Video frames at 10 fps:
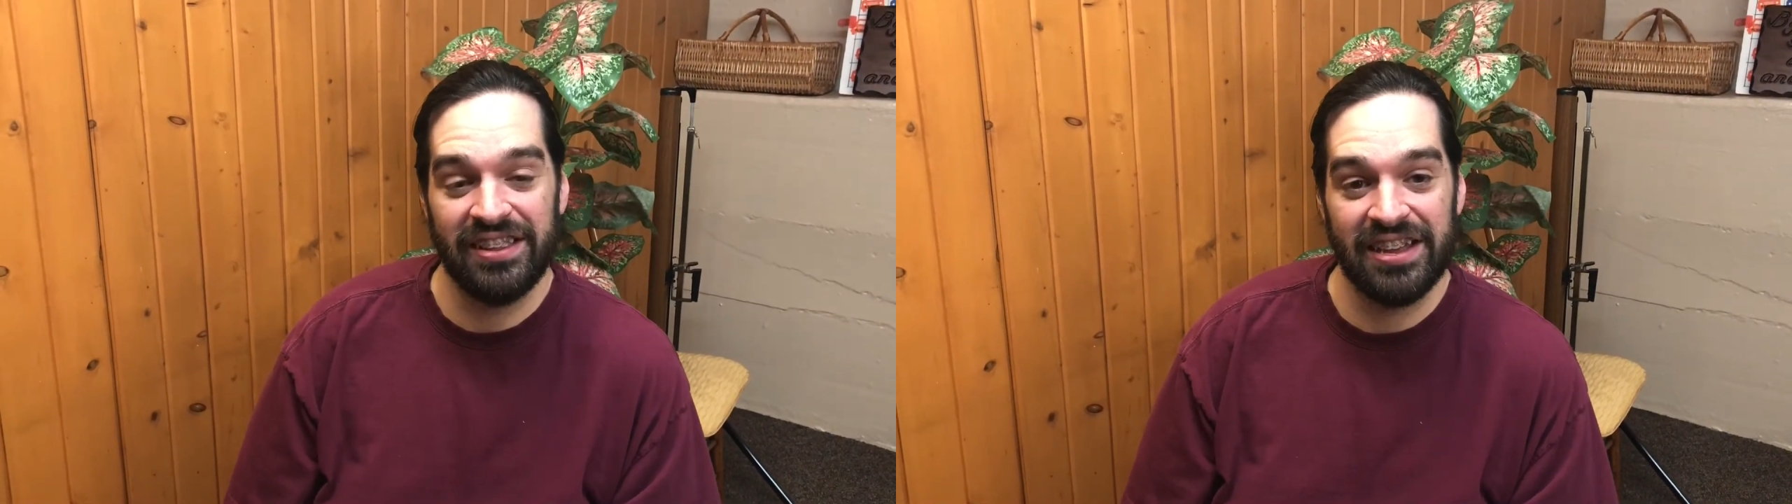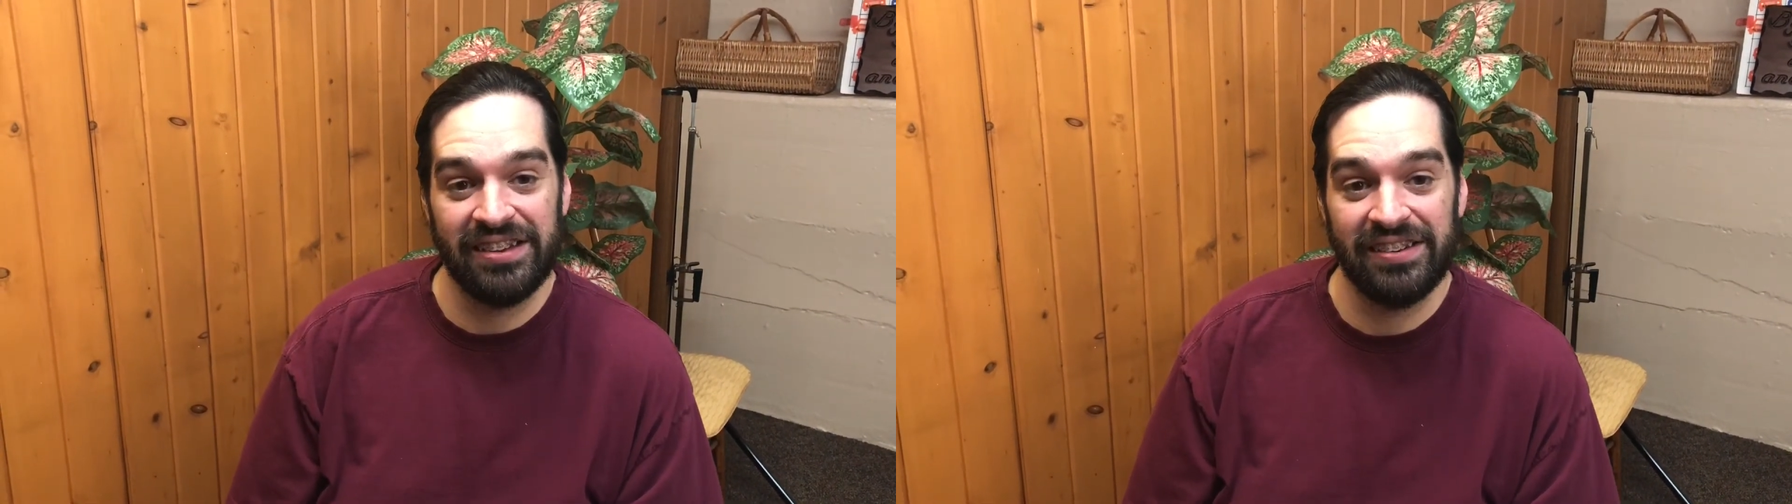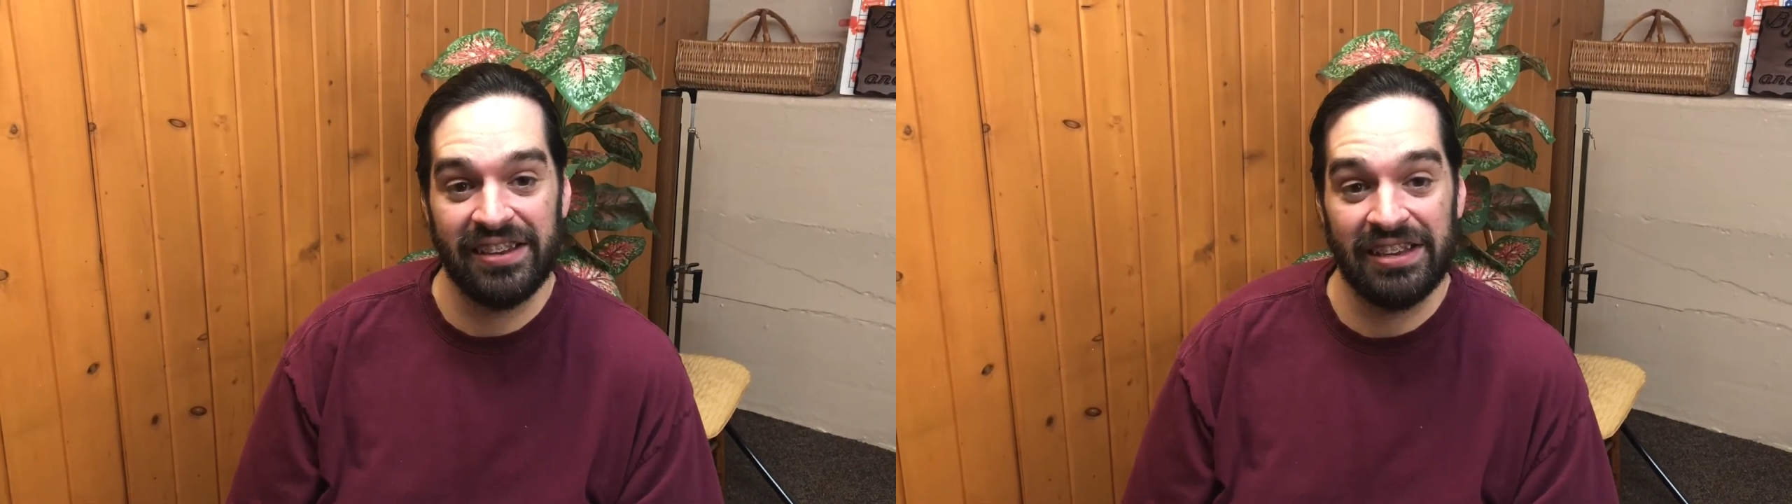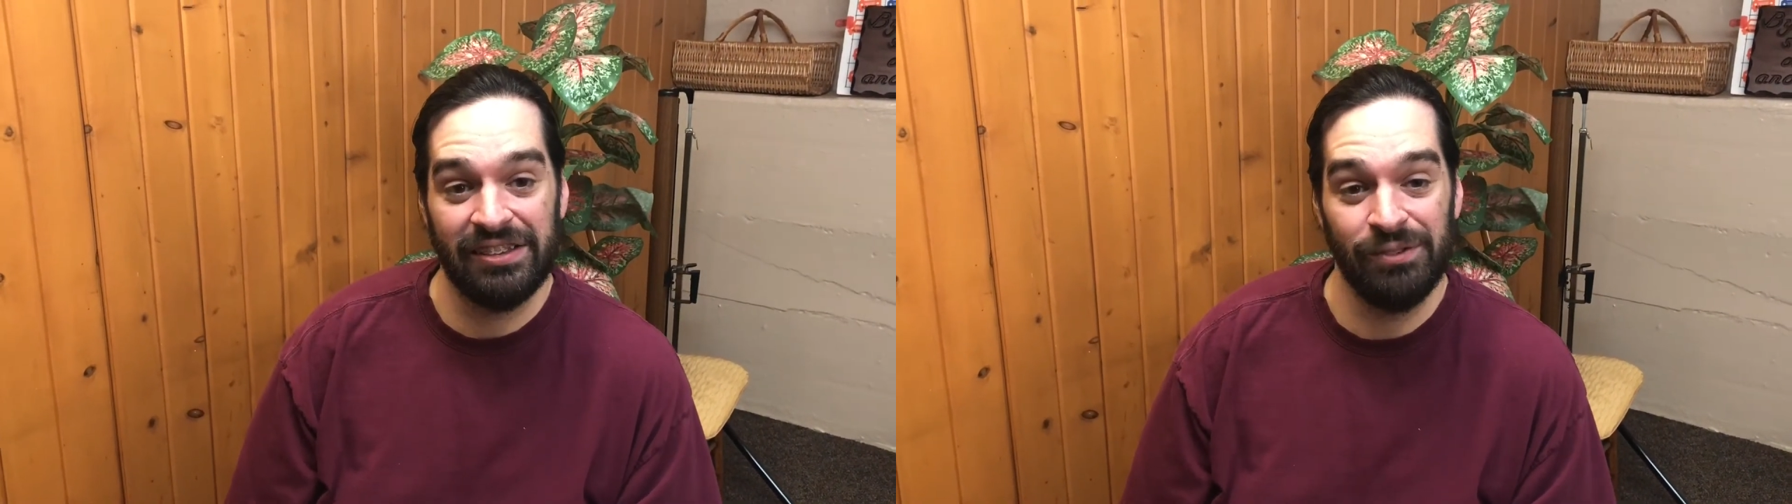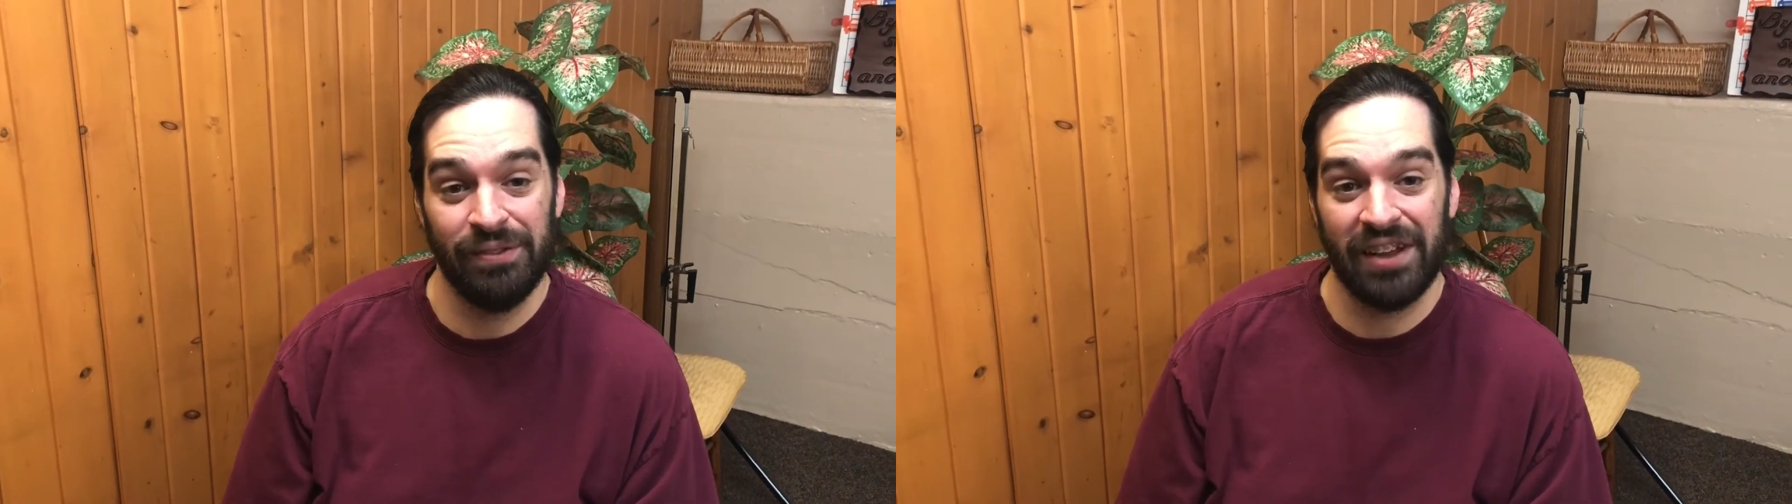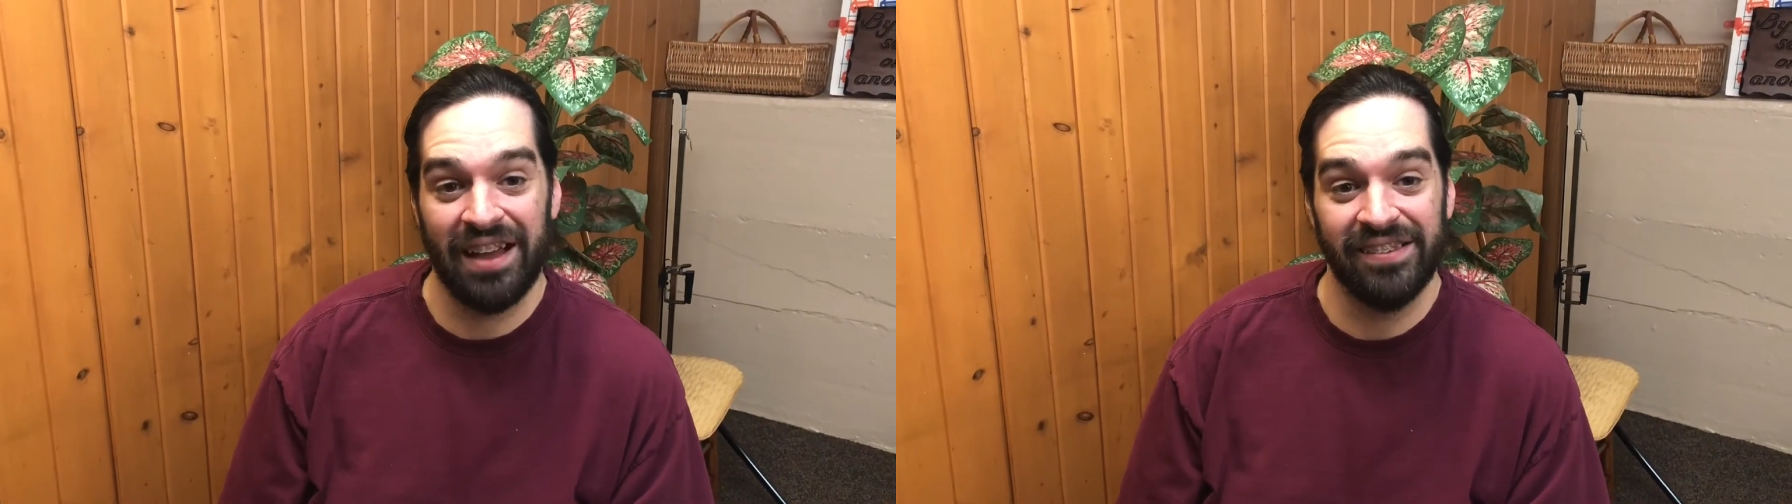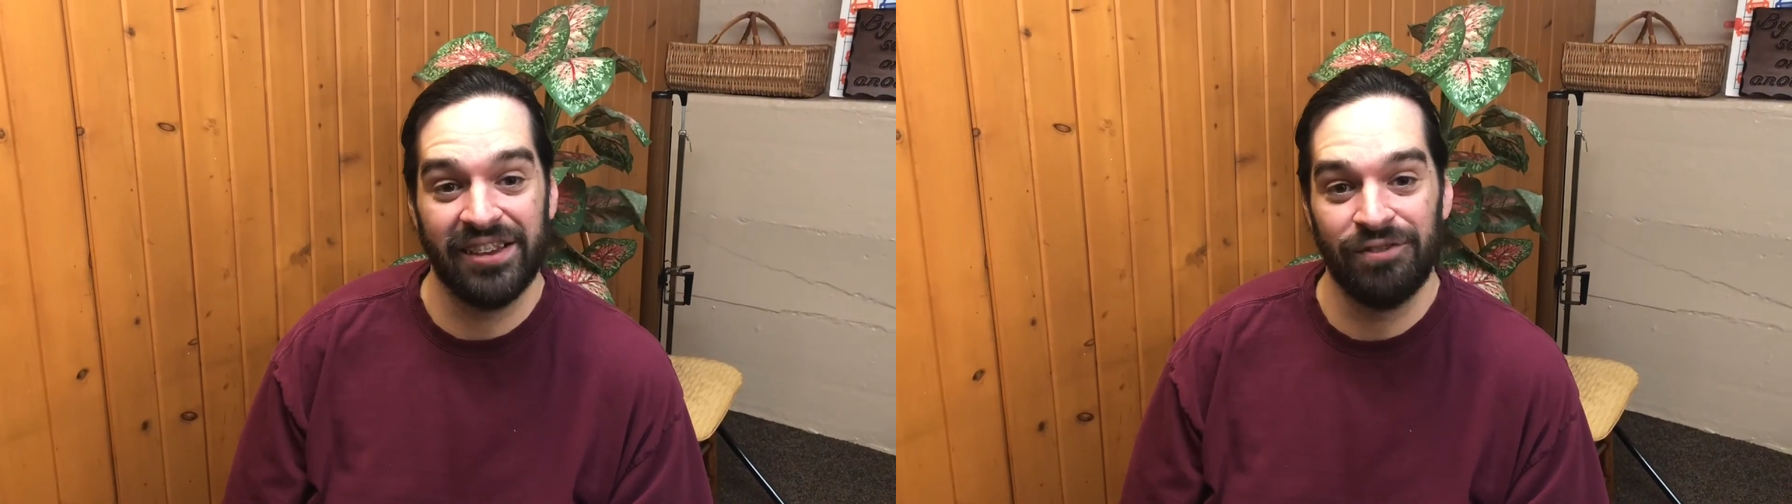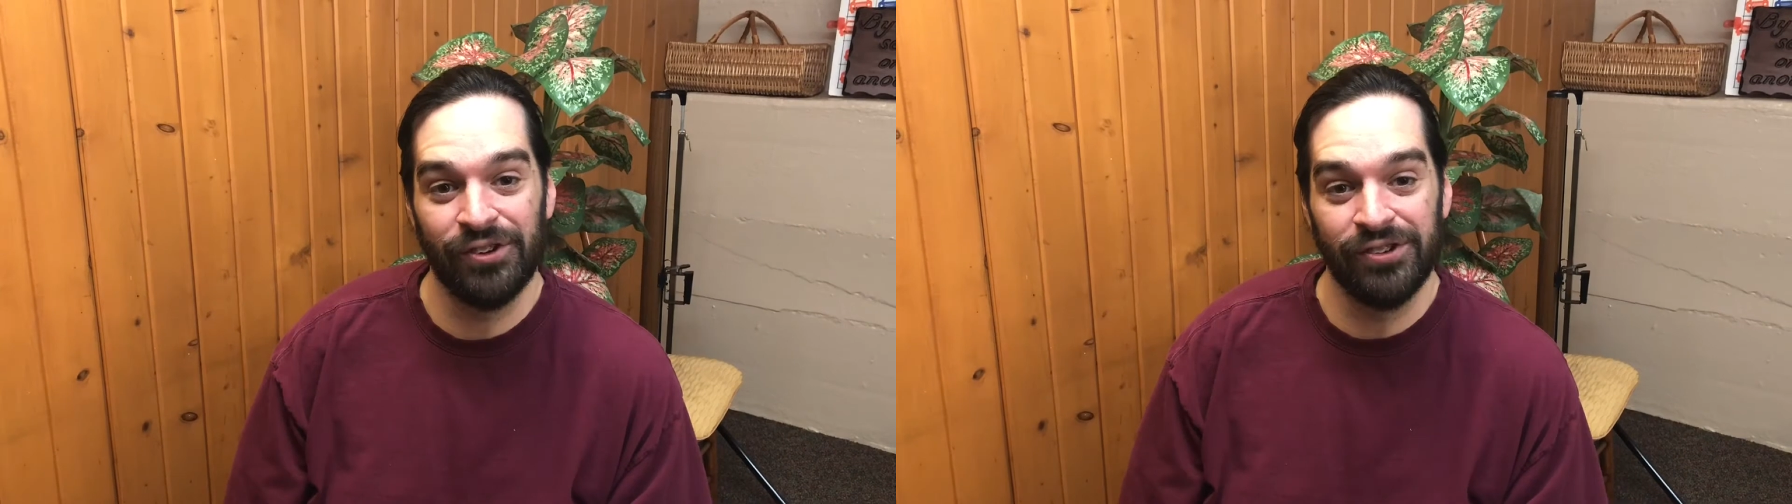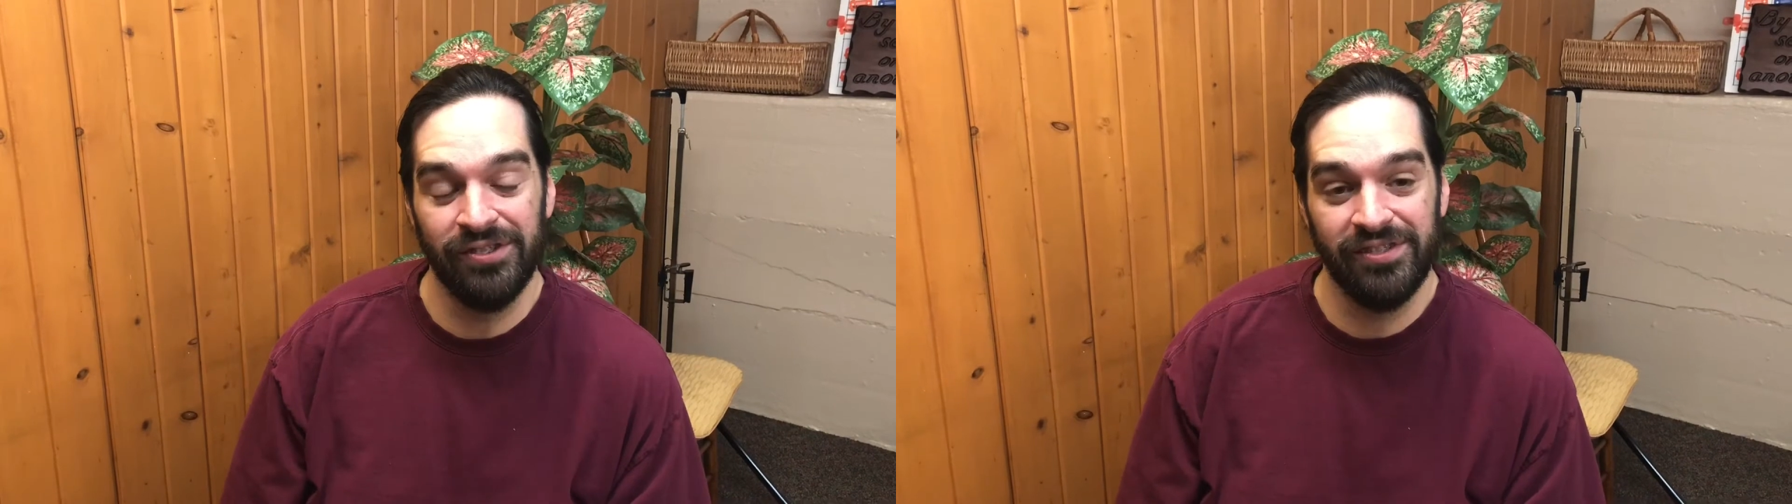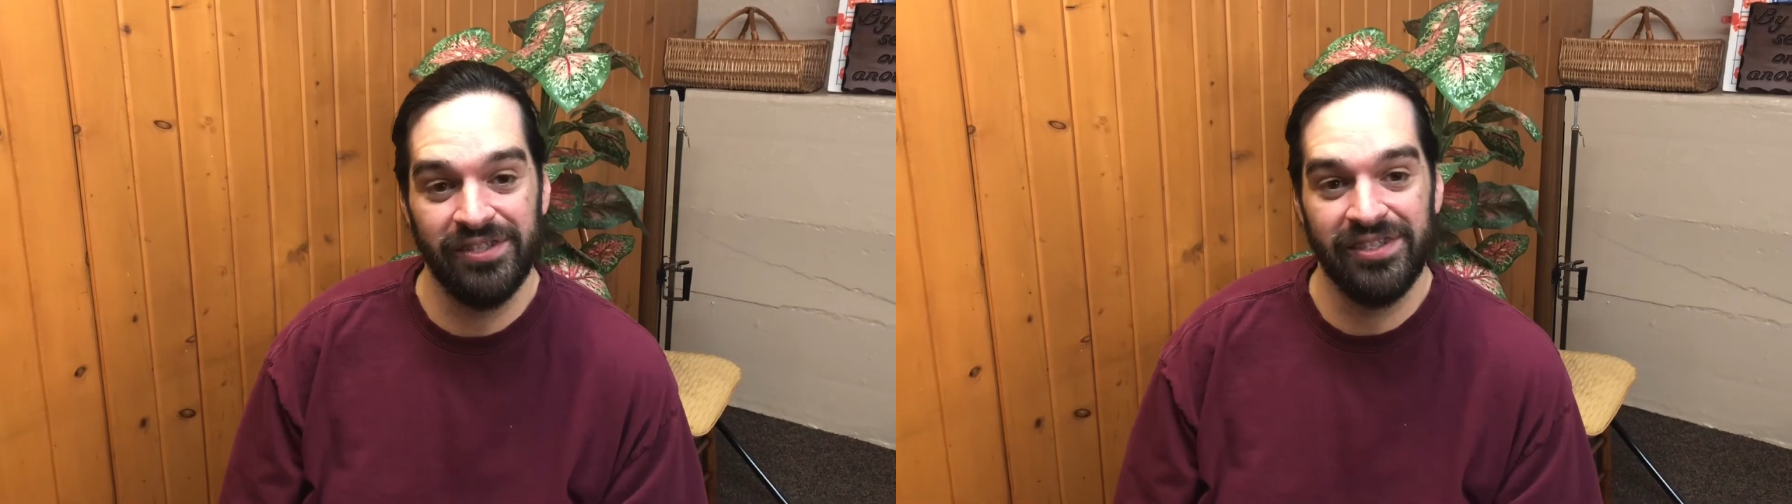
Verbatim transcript: that uh, we've got several